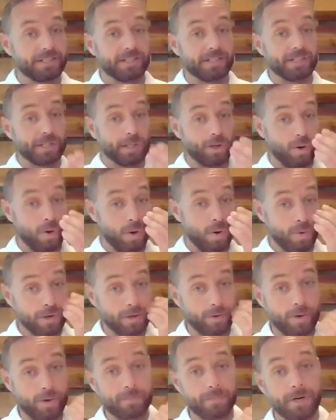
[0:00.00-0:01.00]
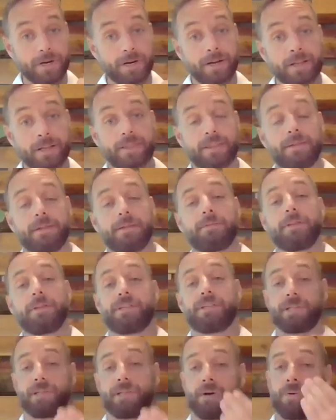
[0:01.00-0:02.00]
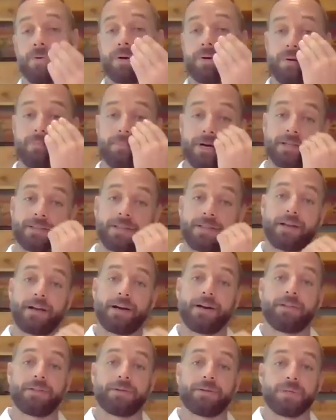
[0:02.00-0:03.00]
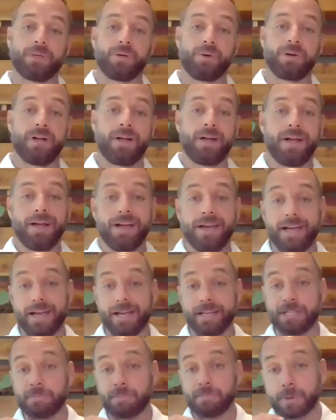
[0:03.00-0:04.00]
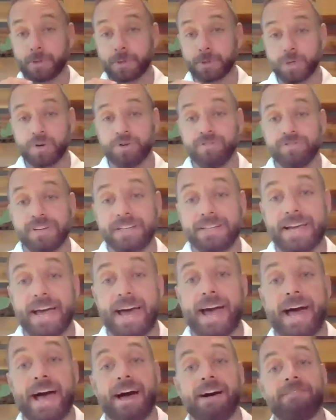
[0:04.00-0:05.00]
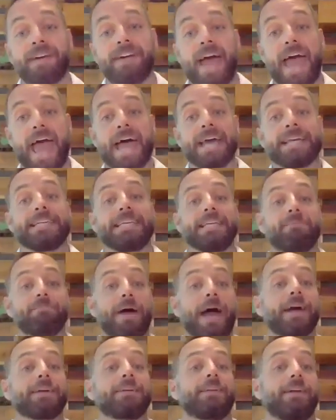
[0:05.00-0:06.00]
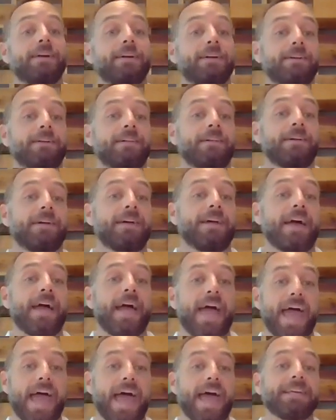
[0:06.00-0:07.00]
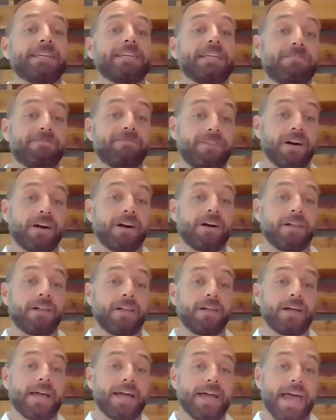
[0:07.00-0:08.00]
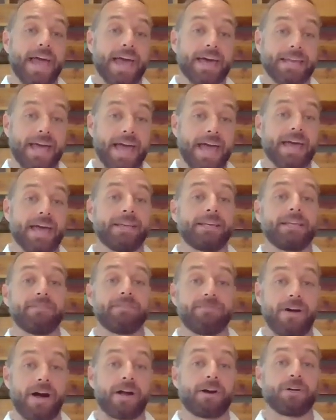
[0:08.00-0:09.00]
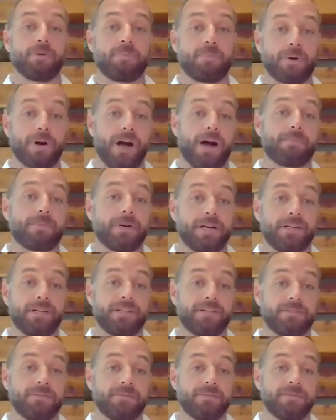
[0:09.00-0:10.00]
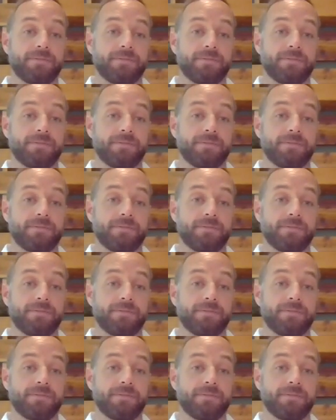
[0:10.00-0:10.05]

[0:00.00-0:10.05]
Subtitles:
slower we breathe, the slower we bring that air through, is proven to have antibacterial, antifungal, and antiviral properties.